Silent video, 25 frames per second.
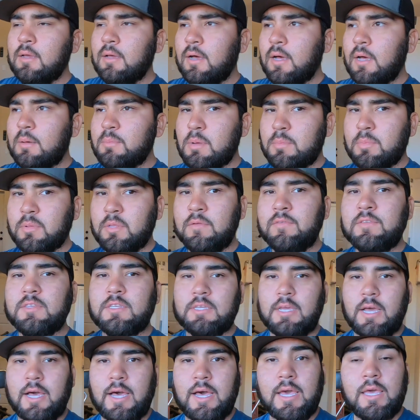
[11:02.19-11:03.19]
I believe
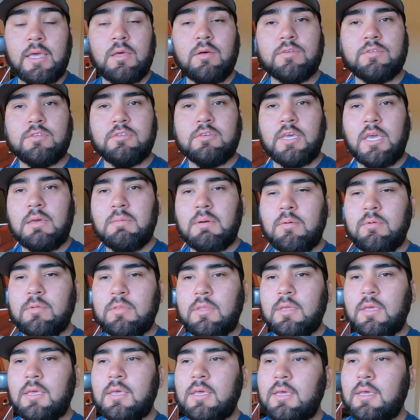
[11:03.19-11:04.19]
Sky also came out with
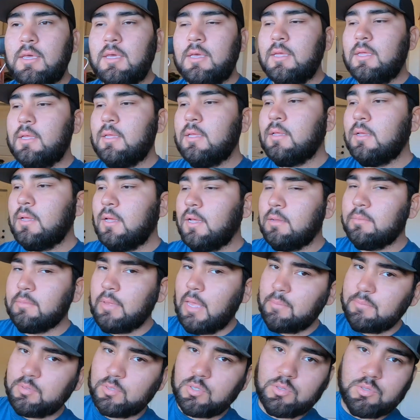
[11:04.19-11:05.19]
the kit.
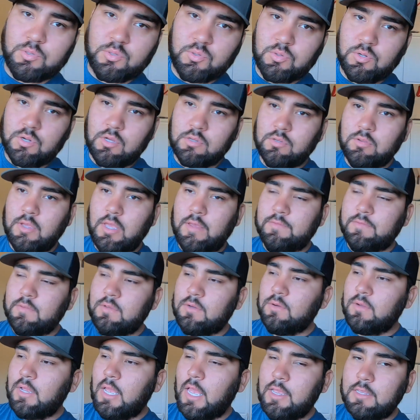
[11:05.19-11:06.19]
Absolute
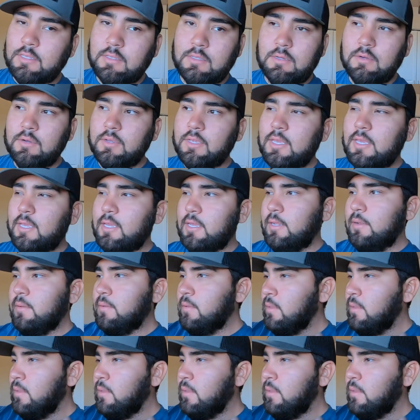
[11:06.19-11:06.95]
also has their kit,